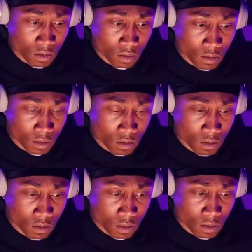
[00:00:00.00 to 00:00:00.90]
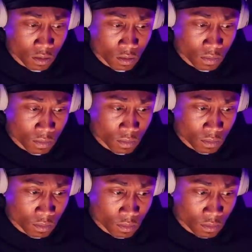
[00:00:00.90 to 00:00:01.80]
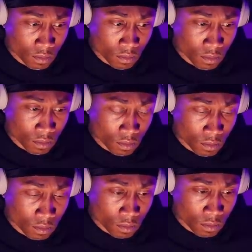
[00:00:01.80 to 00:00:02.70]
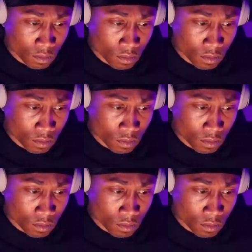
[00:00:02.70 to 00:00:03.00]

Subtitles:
Nobody speaks.